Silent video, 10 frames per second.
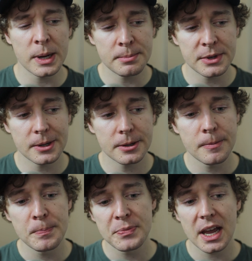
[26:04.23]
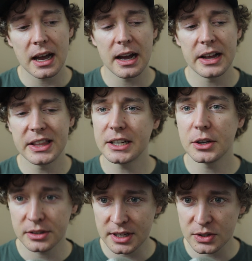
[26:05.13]
Whitebeard. I think
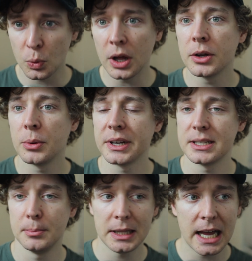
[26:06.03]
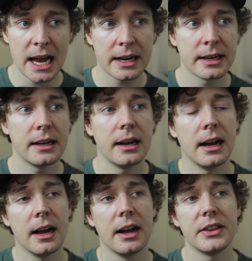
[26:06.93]
it does well going into black.
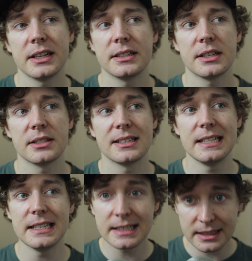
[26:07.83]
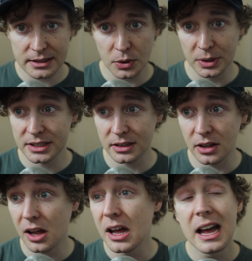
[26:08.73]
I think it does decent going into
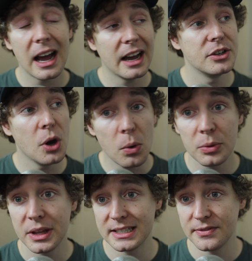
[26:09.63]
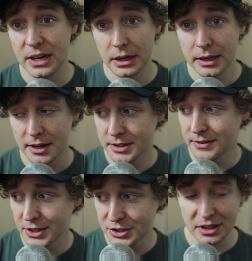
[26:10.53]
law. I know that's very
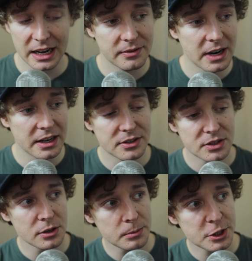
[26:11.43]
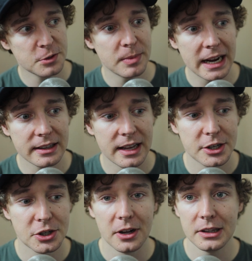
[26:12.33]
controversial. I've gotten so much
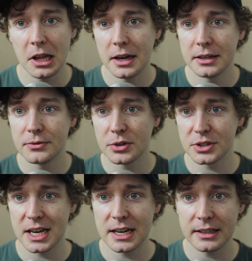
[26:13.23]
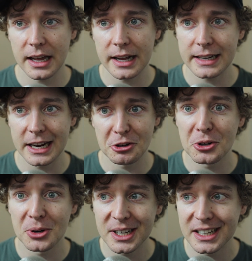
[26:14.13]
backlash online for saying that
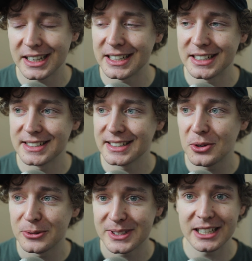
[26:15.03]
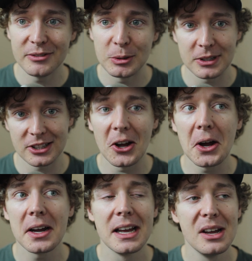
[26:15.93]
Katakuri goes even with
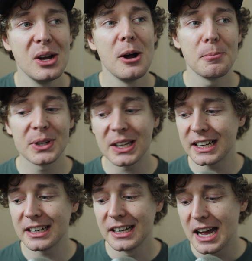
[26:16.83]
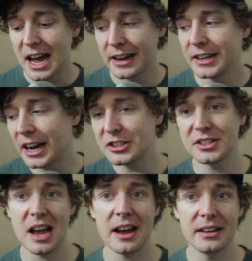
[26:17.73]
law, but like I
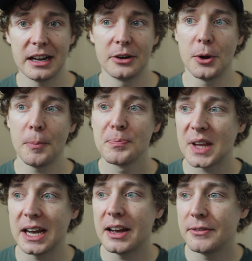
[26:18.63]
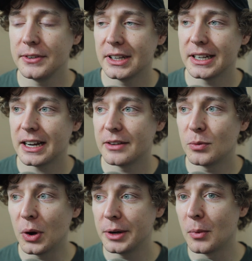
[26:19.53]
don't know. I feel like
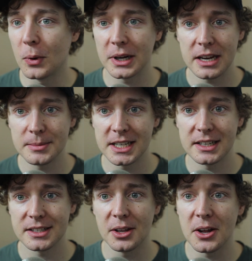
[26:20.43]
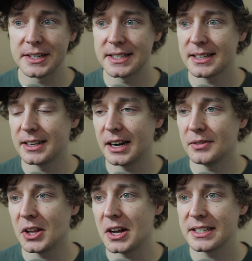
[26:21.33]
I've won more games against laws than
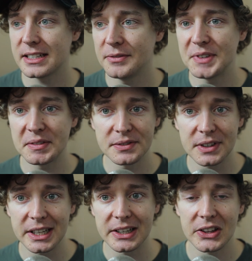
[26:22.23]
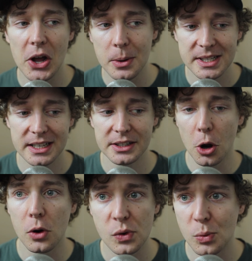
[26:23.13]
I've lost. I've never felt like law was like
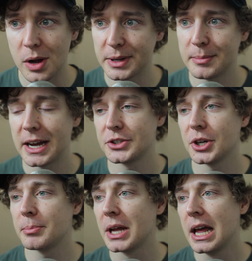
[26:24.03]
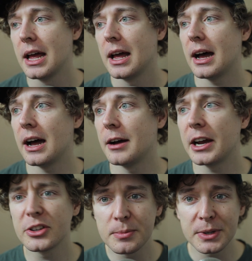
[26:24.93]
an overwhelming matchup.
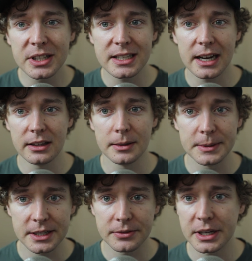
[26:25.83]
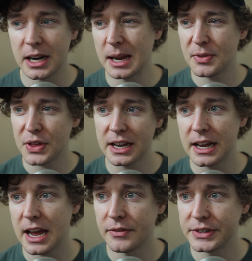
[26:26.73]
I also build the deck a little bit different, and I think
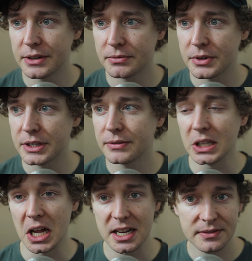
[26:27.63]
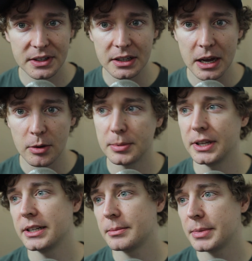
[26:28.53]
I have a different philosophy on how I
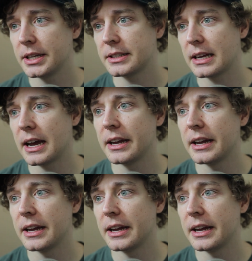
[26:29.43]
play it a bit.